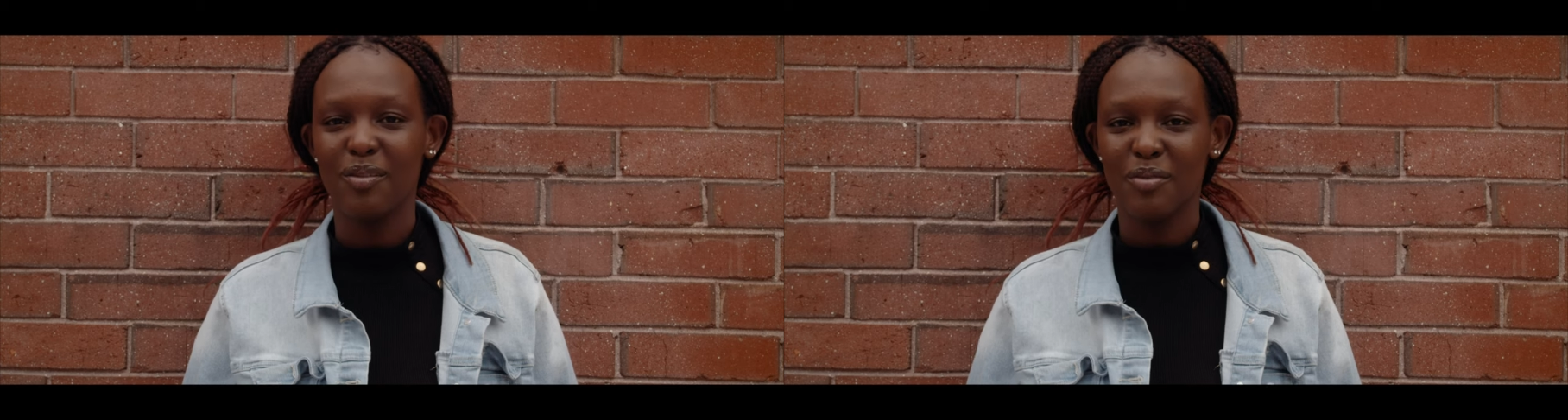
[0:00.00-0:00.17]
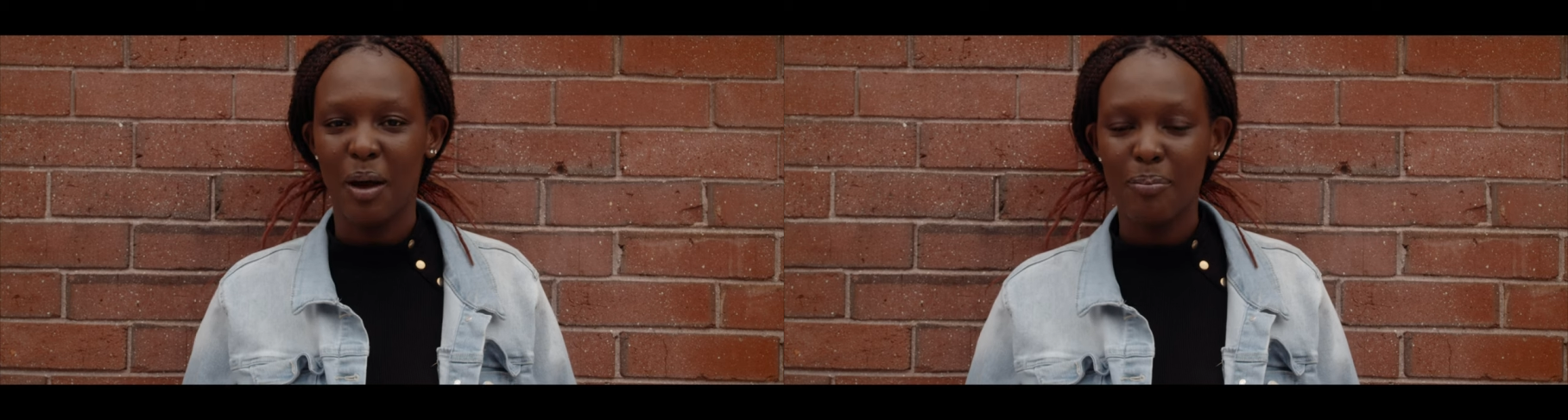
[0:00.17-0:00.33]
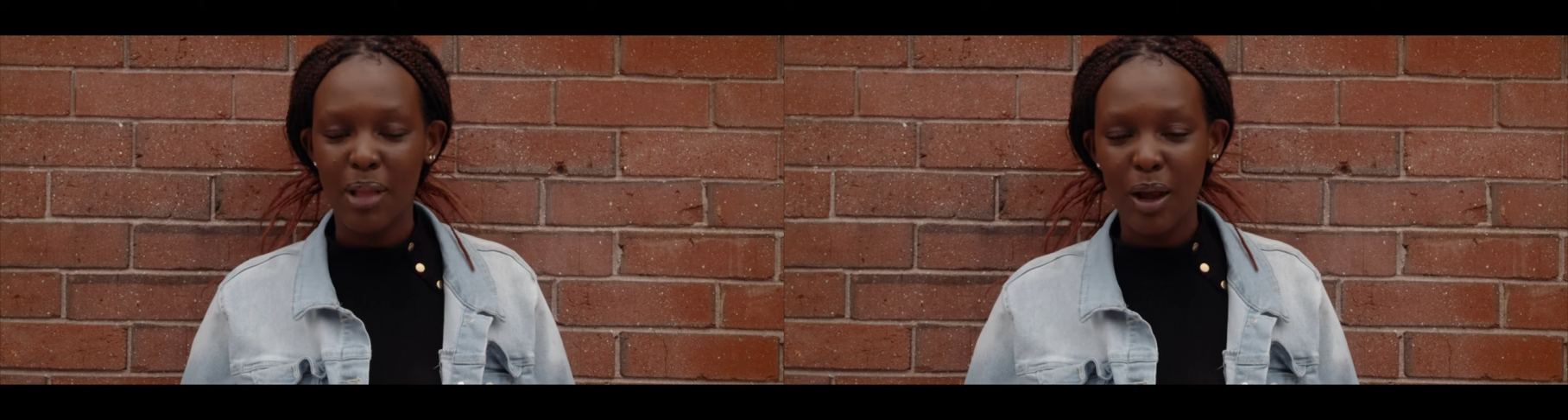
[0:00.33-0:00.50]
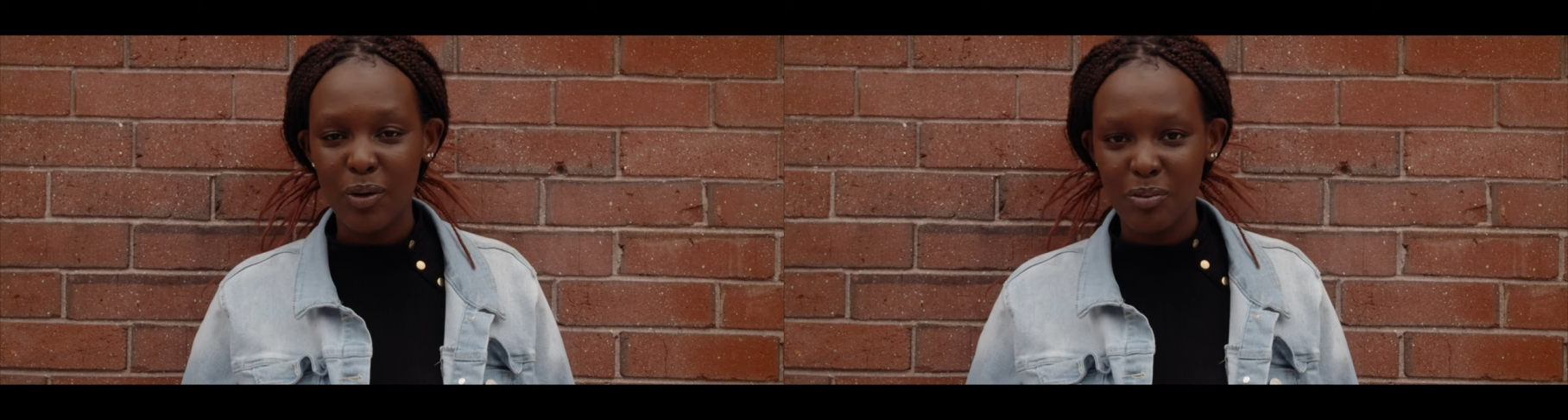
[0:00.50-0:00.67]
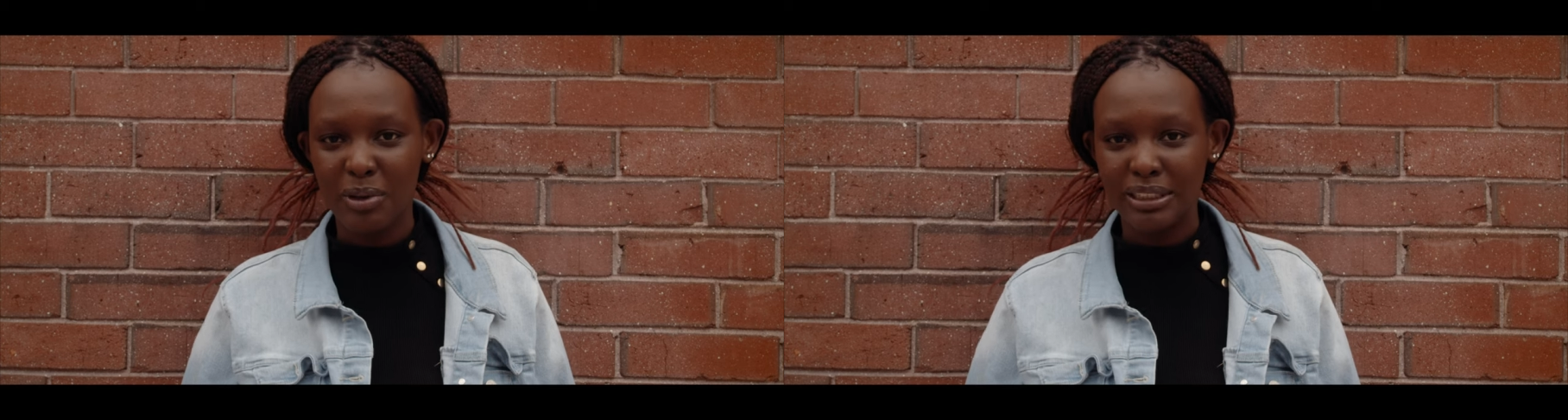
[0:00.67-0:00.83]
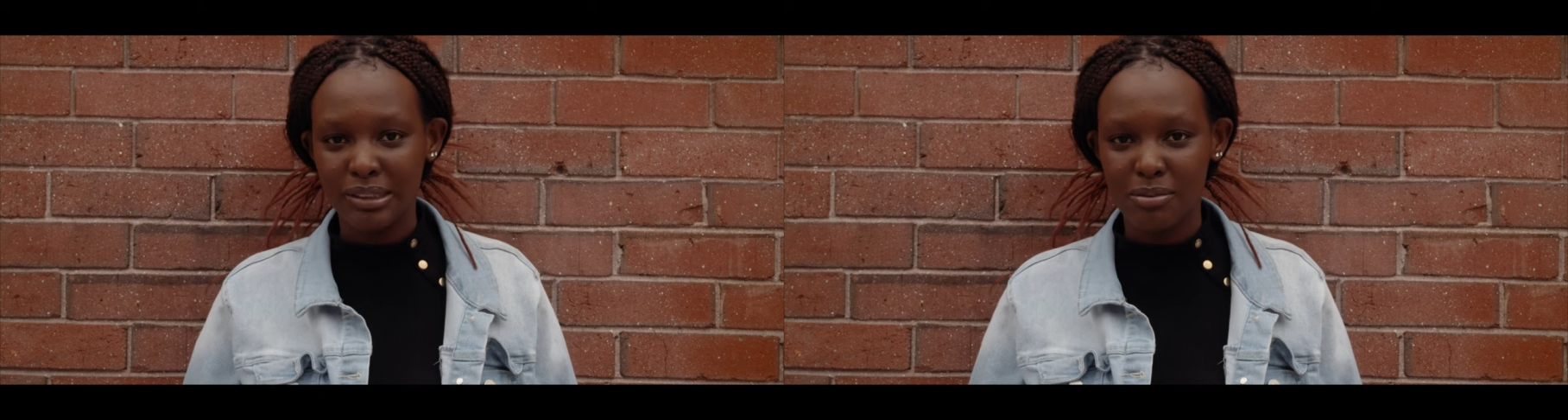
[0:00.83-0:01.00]
A Black
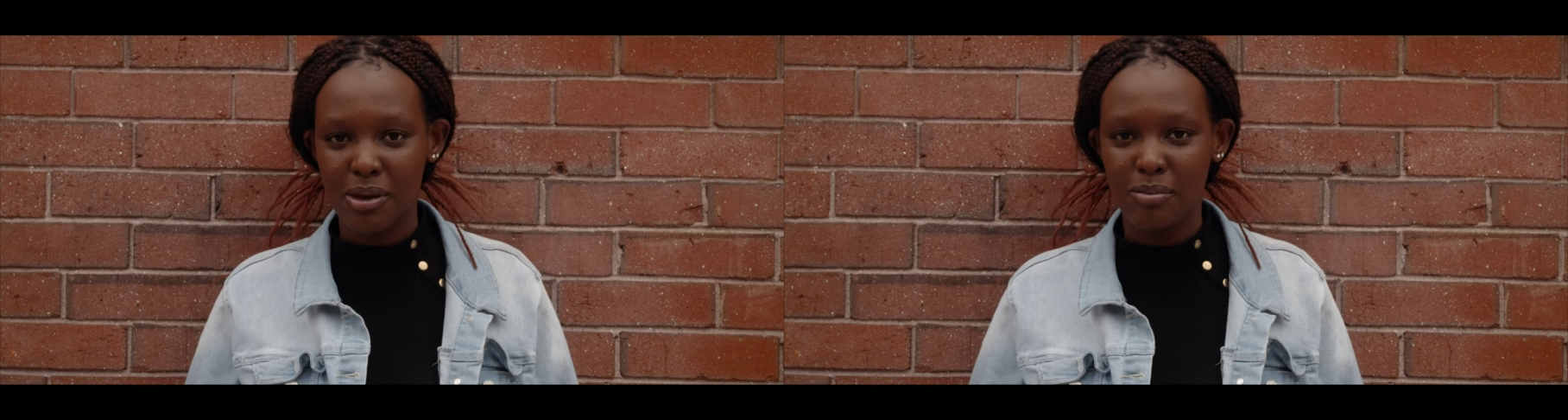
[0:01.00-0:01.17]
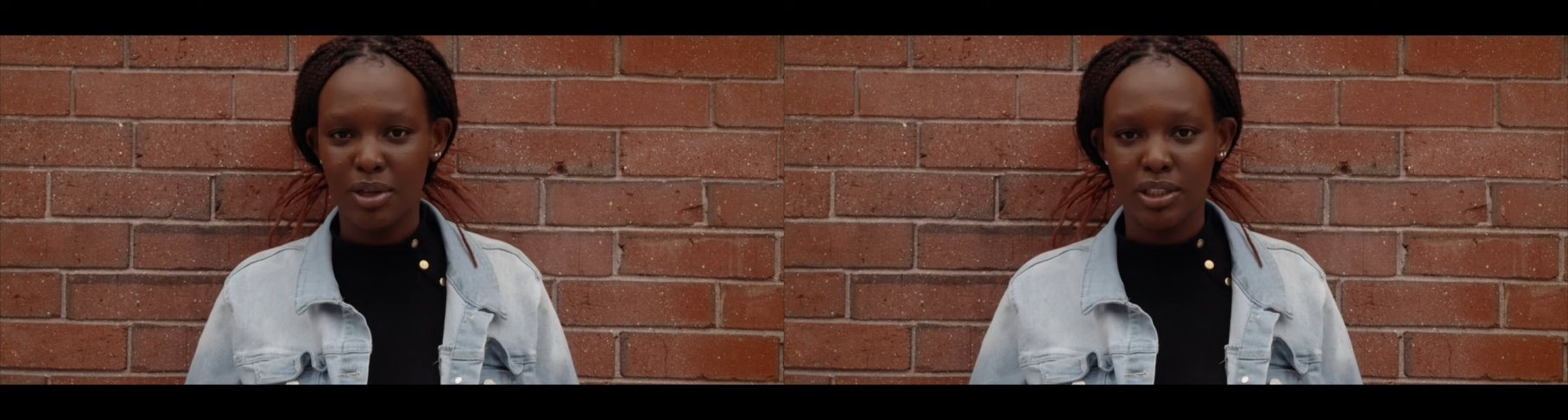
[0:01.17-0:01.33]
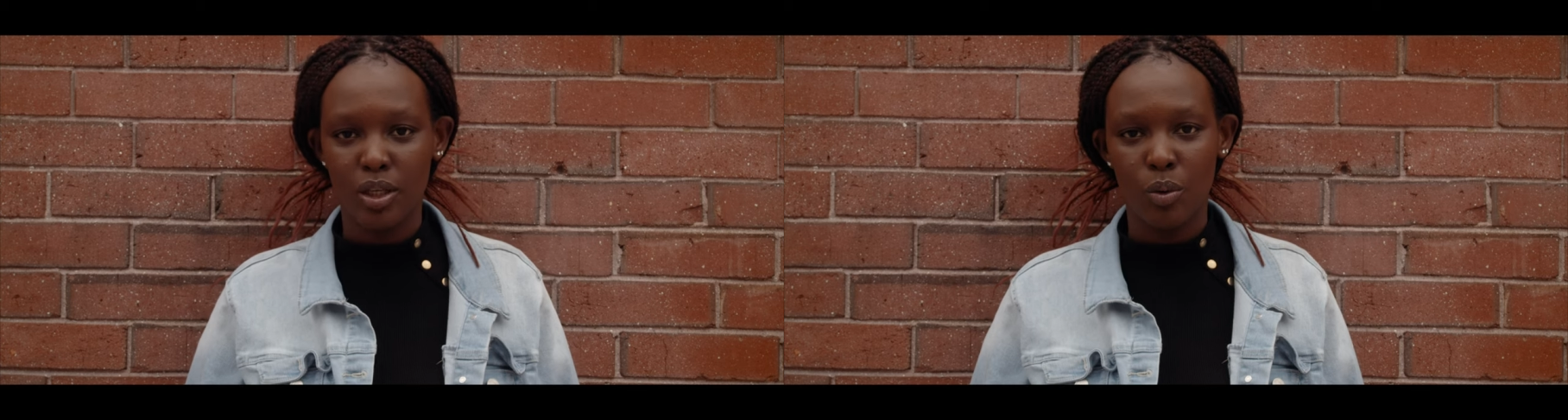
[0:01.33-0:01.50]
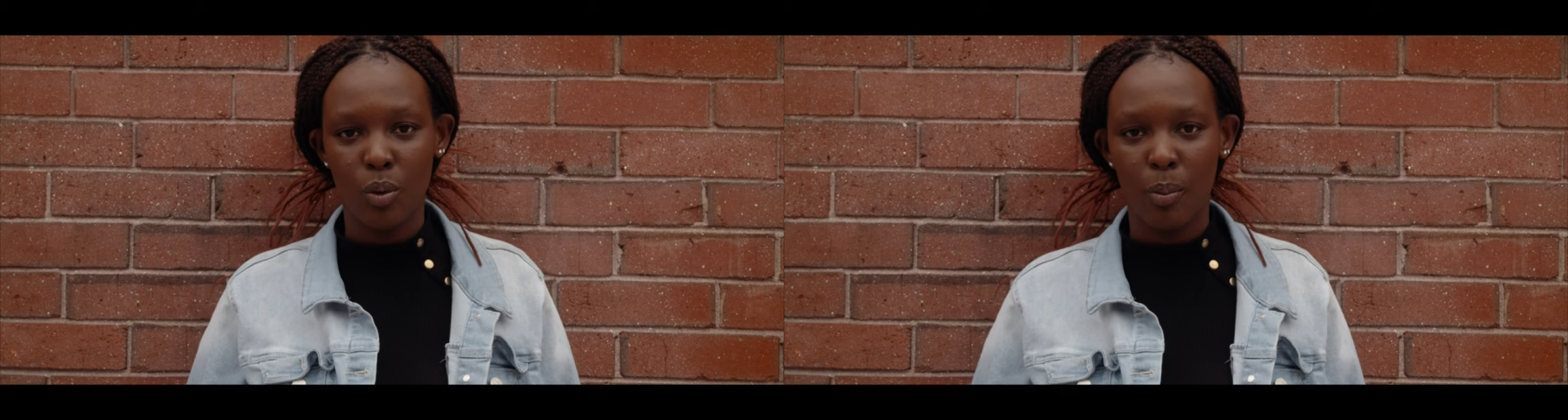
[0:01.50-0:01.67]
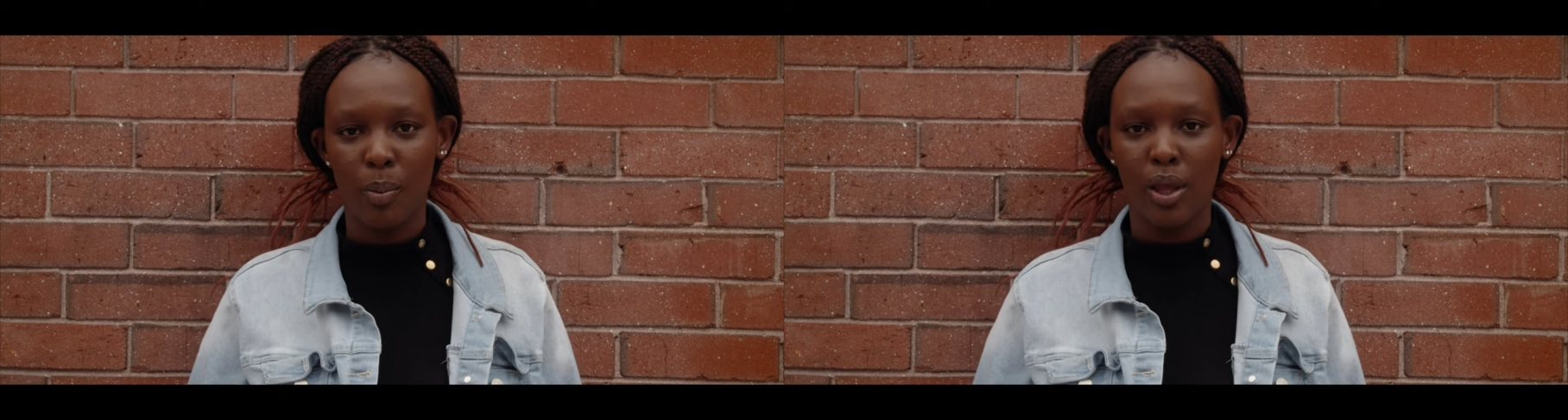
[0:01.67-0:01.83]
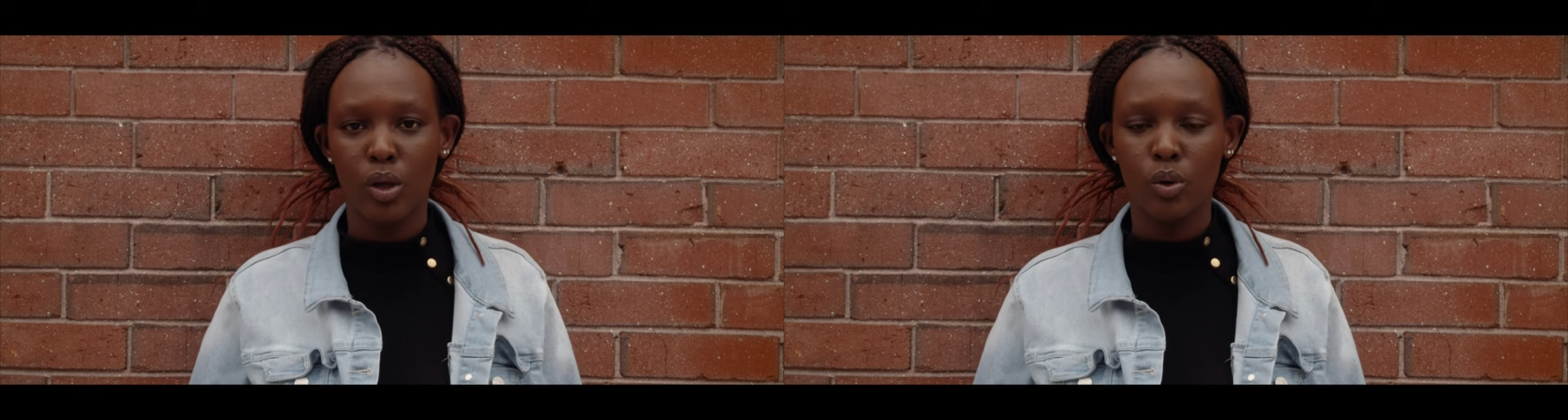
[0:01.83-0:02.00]
woman to me means a woman